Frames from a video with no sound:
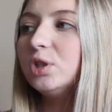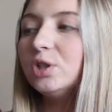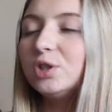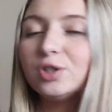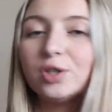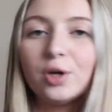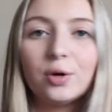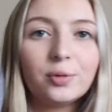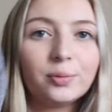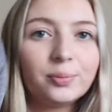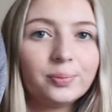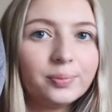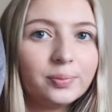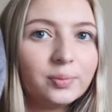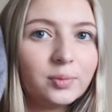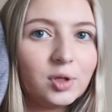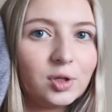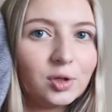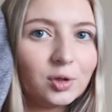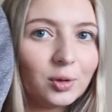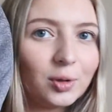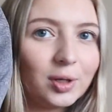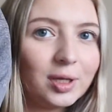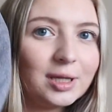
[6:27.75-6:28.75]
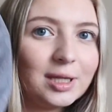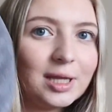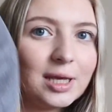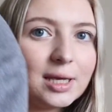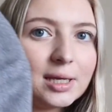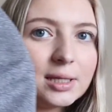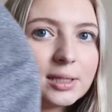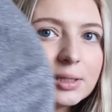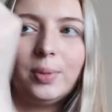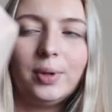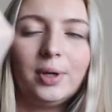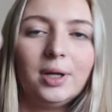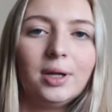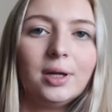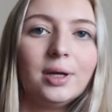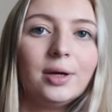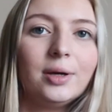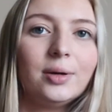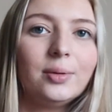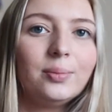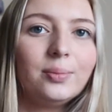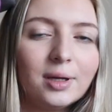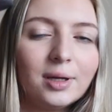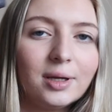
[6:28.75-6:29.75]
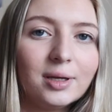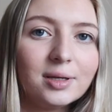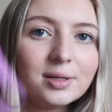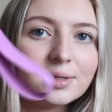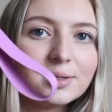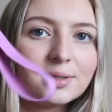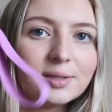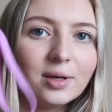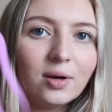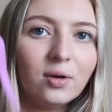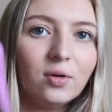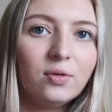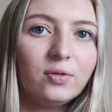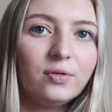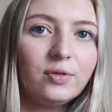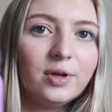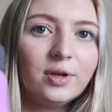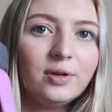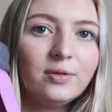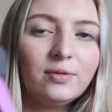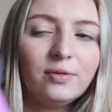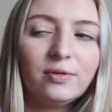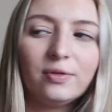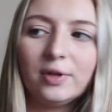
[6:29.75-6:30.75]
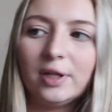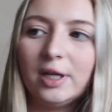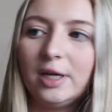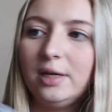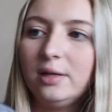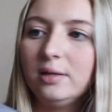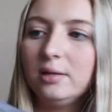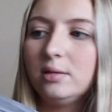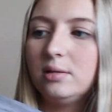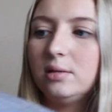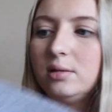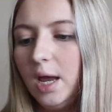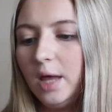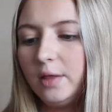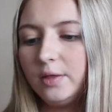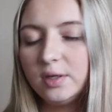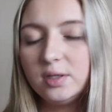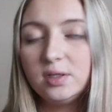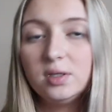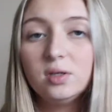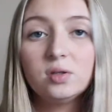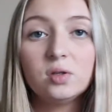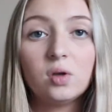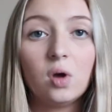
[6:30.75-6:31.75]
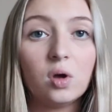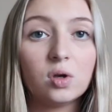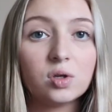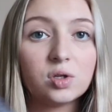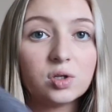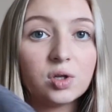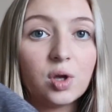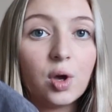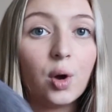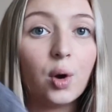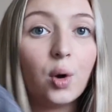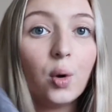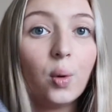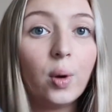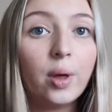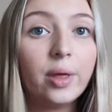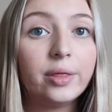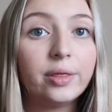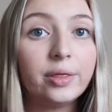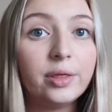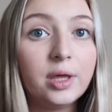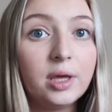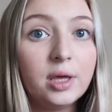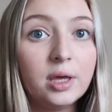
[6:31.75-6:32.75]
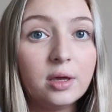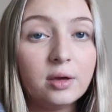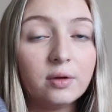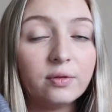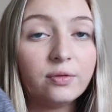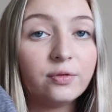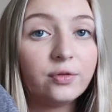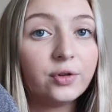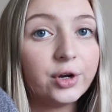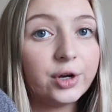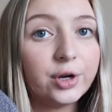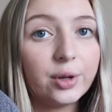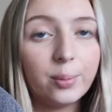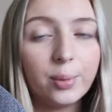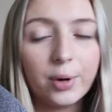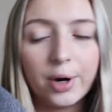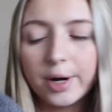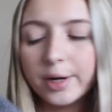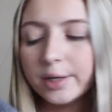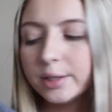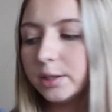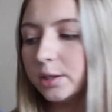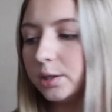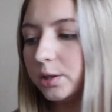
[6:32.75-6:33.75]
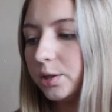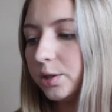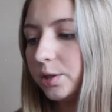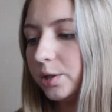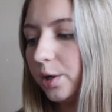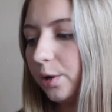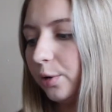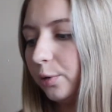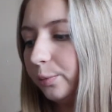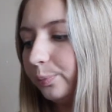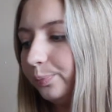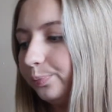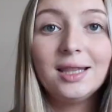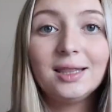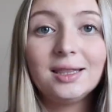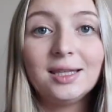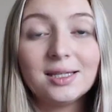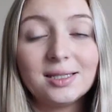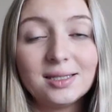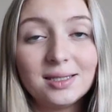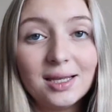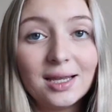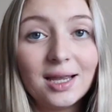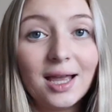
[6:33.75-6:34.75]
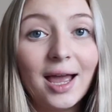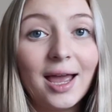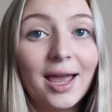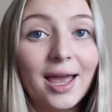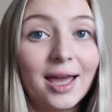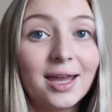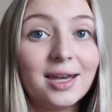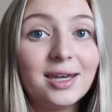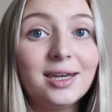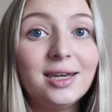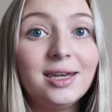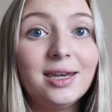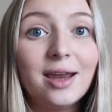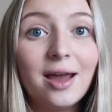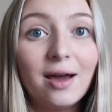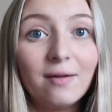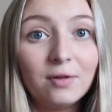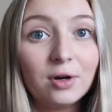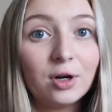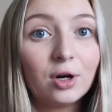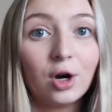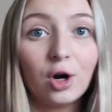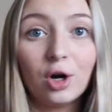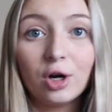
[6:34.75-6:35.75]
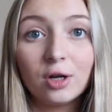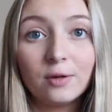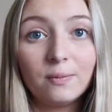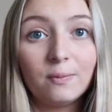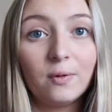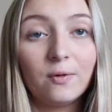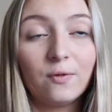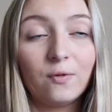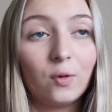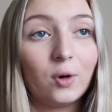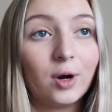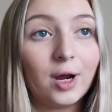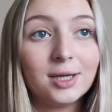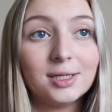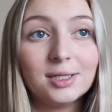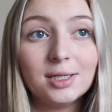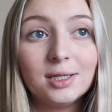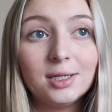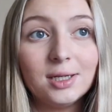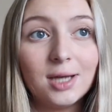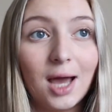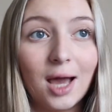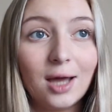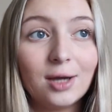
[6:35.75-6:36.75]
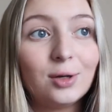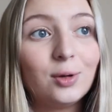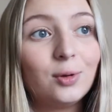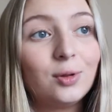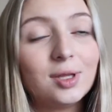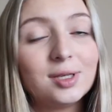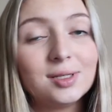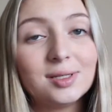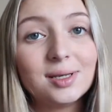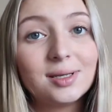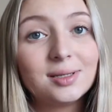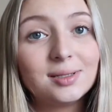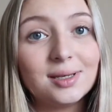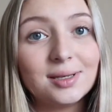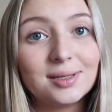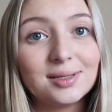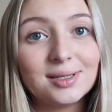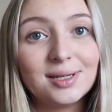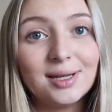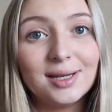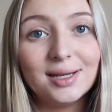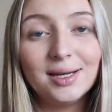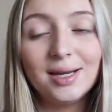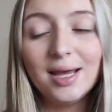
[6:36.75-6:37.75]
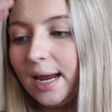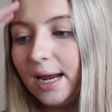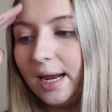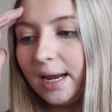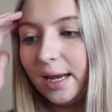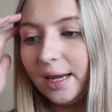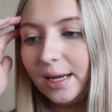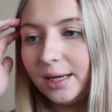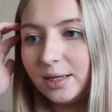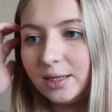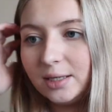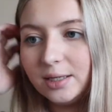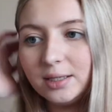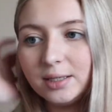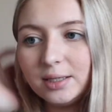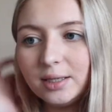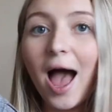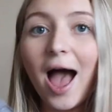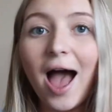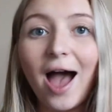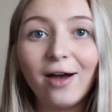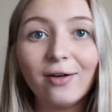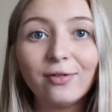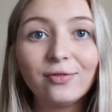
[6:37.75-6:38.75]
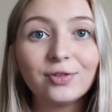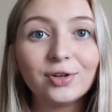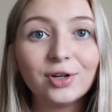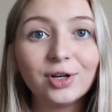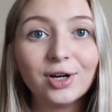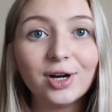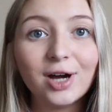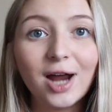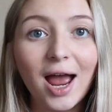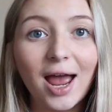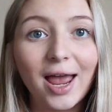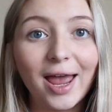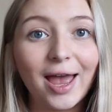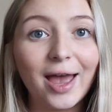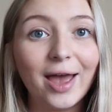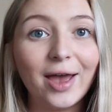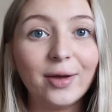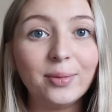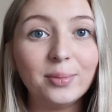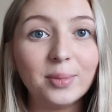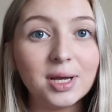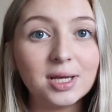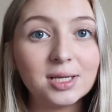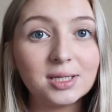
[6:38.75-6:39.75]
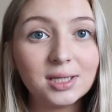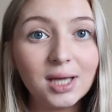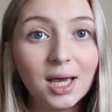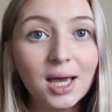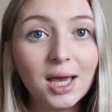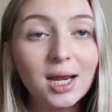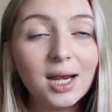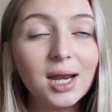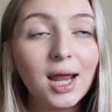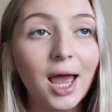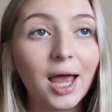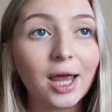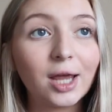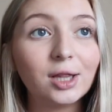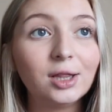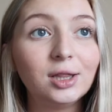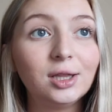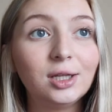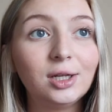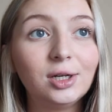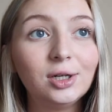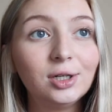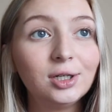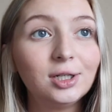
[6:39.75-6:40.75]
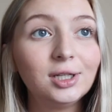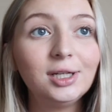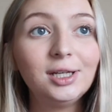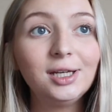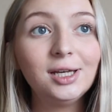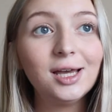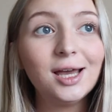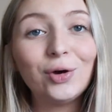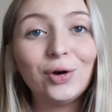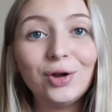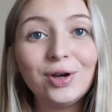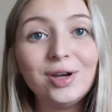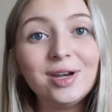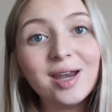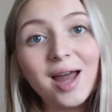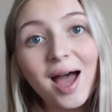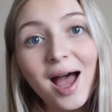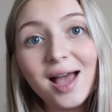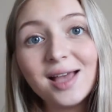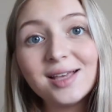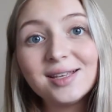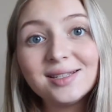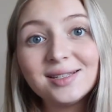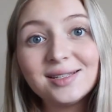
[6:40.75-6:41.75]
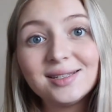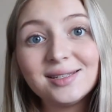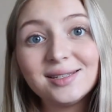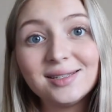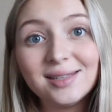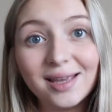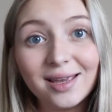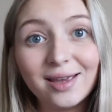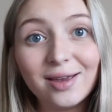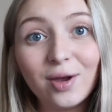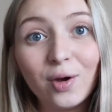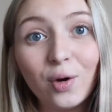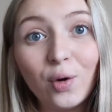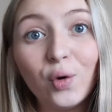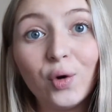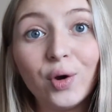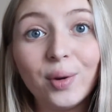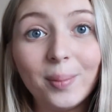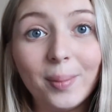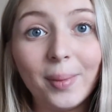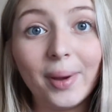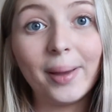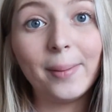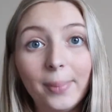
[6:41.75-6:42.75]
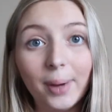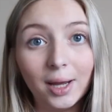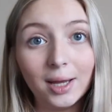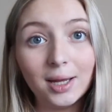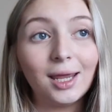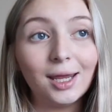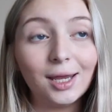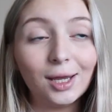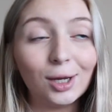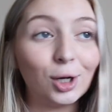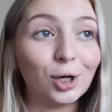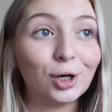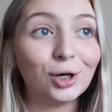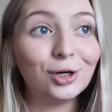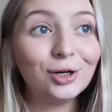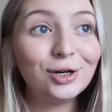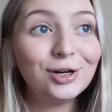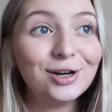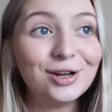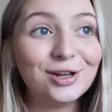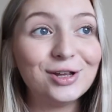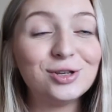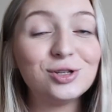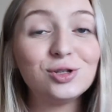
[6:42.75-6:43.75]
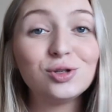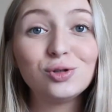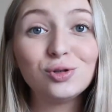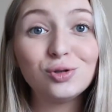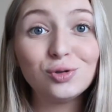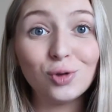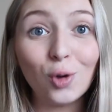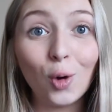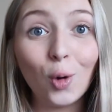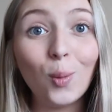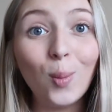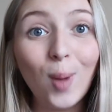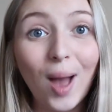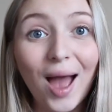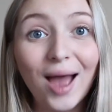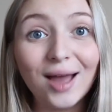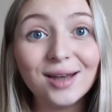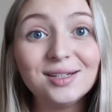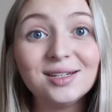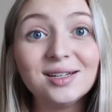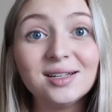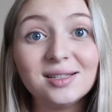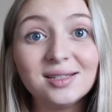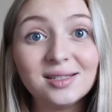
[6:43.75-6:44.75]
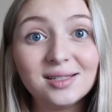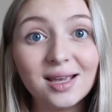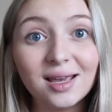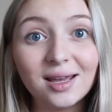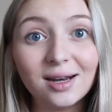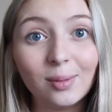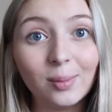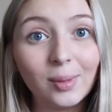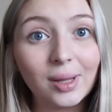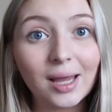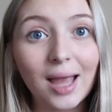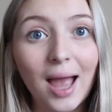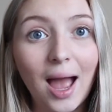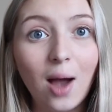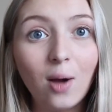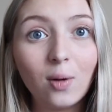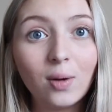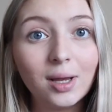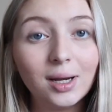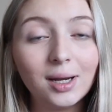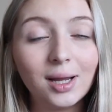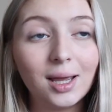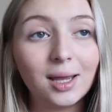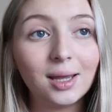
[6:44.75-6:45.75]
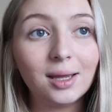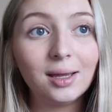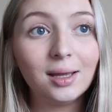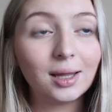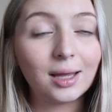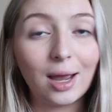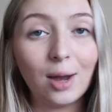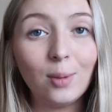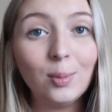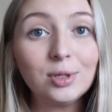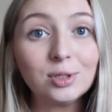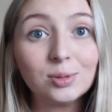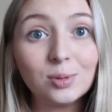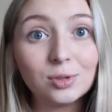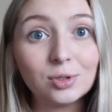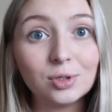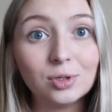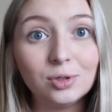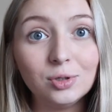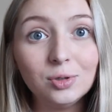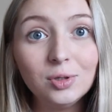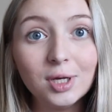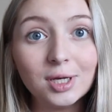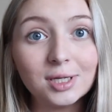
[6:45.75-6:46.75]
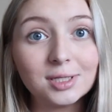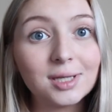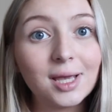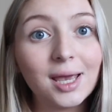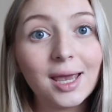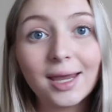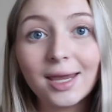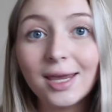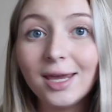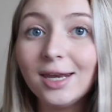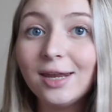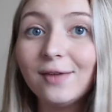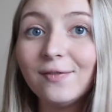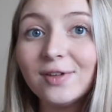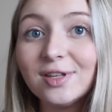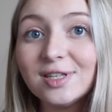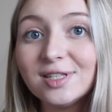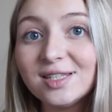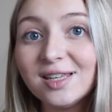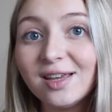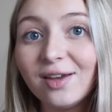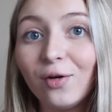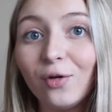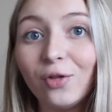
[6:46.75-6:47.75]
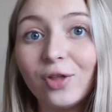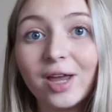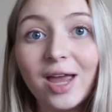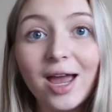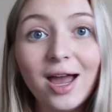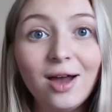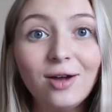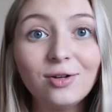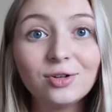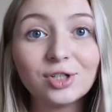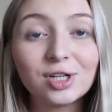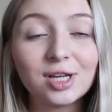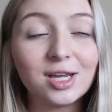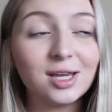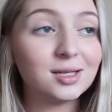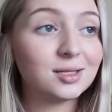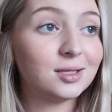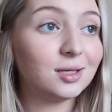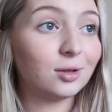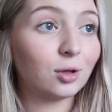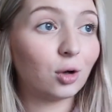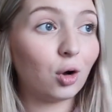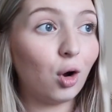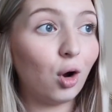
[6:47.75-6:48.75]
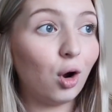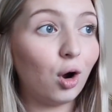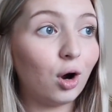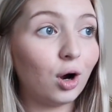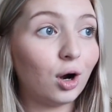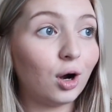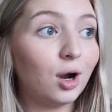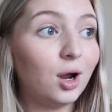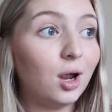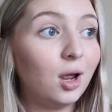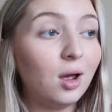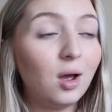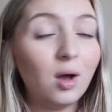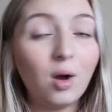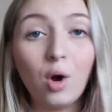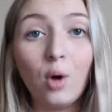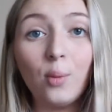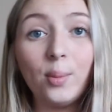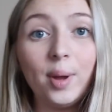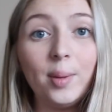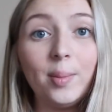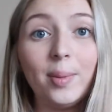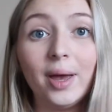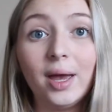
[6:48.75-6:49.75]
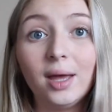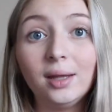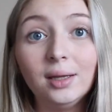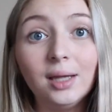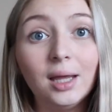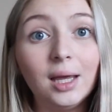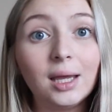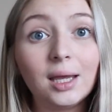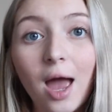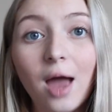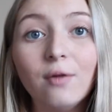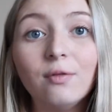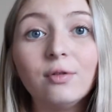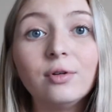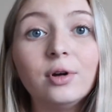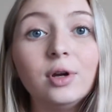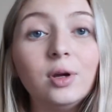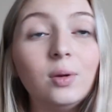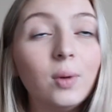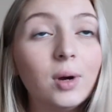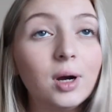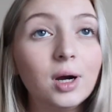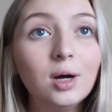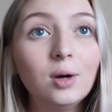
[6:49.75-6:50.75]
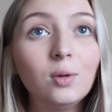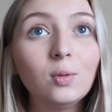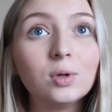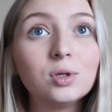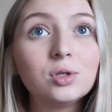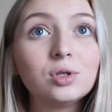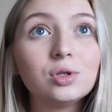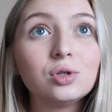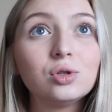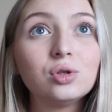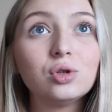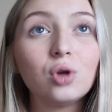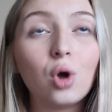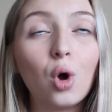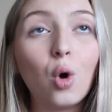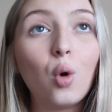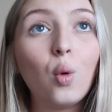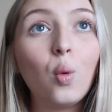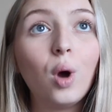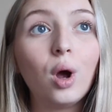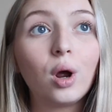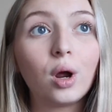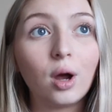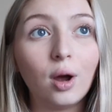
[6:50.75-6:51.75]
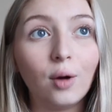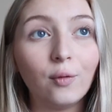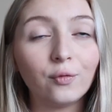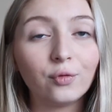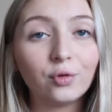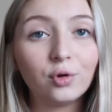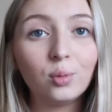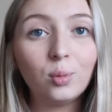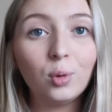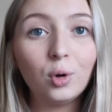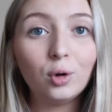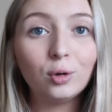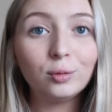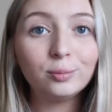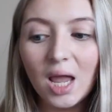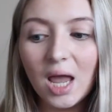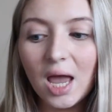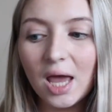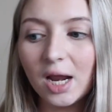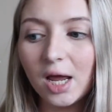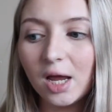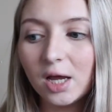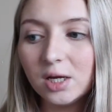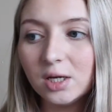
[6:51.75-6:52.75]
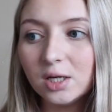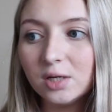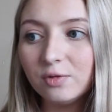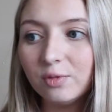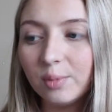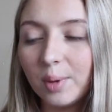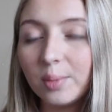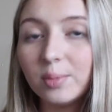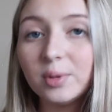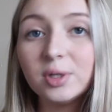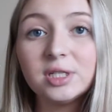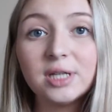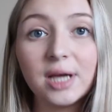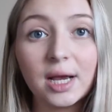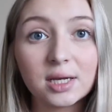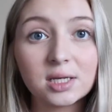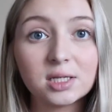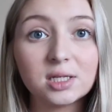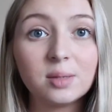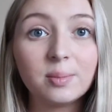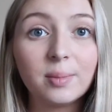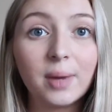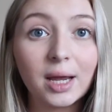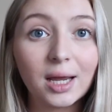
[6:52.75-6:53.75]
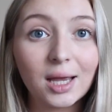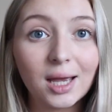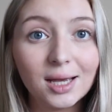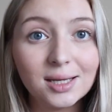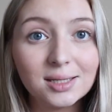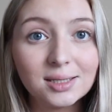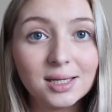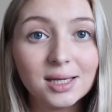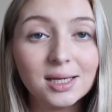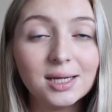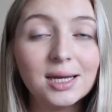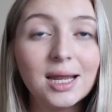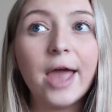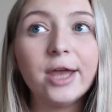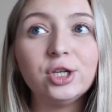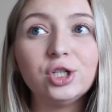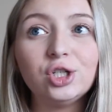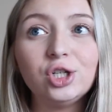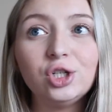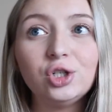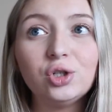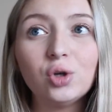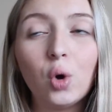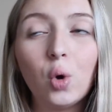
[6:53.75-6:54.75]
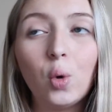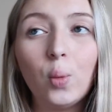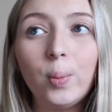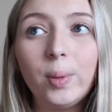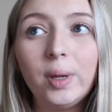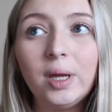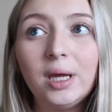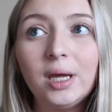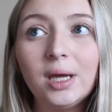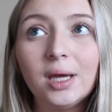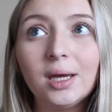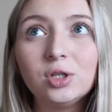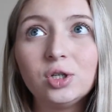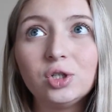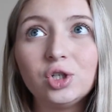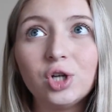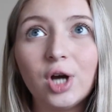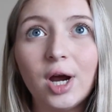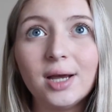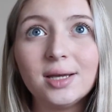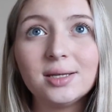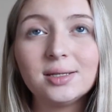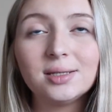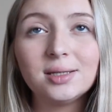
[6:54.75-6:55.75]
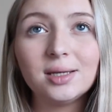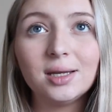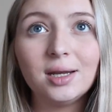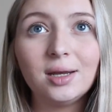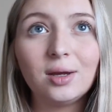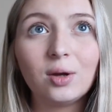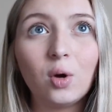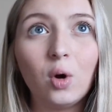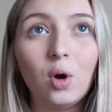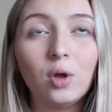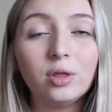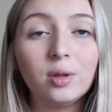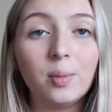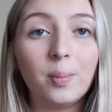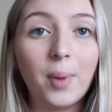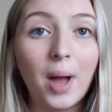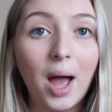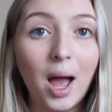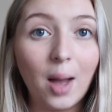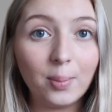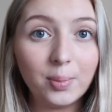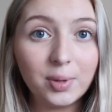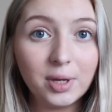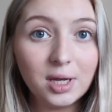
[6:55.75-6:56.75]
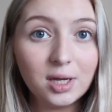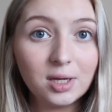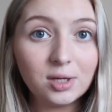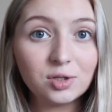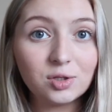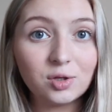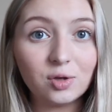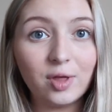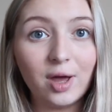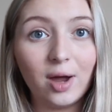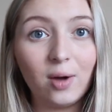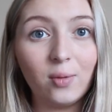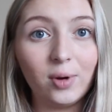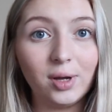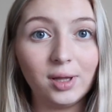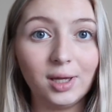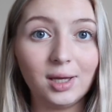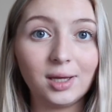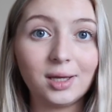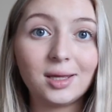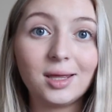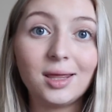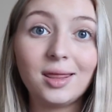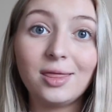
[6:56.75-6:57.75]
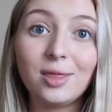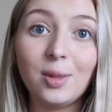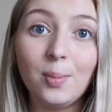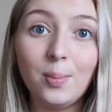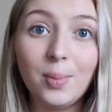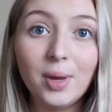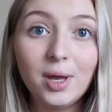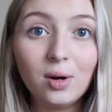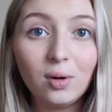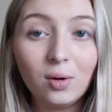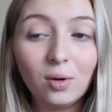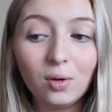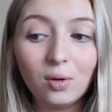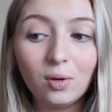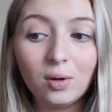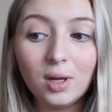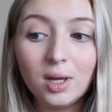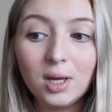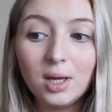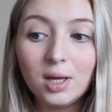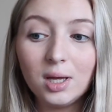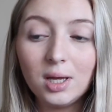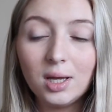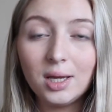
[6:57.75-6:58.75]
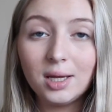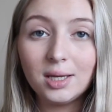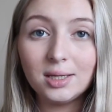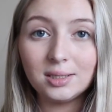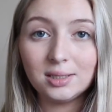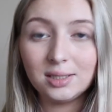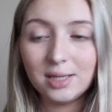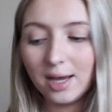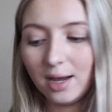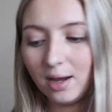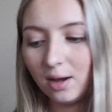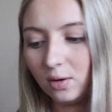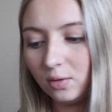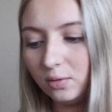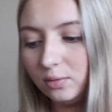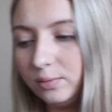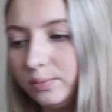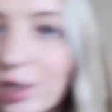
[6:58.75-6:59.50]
So like this, and then it self-inflates. And this is also the Frida brand. So this thing I had never heard of before. I did not know this existed. And after I had my son, I literally could not sit on my butt. It hurt so bad to sit. And I'm like, how am I supposed to do this? I can't even sit on the couch. I can't sit in the car, on my bed. Like everywhere was so uncomfortable. And I remember texting my cousin and she told me to try sitting on the boppy, so that way like the middle is down.